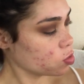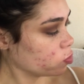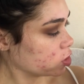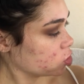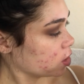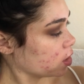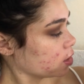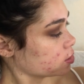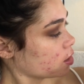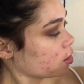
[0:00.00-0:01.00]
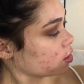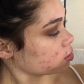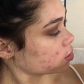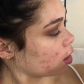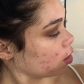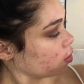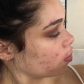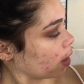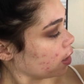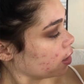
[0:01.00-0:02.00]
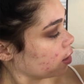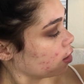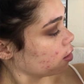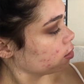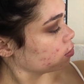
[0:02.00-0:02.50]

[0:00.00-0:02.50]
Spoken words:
which is this color right here.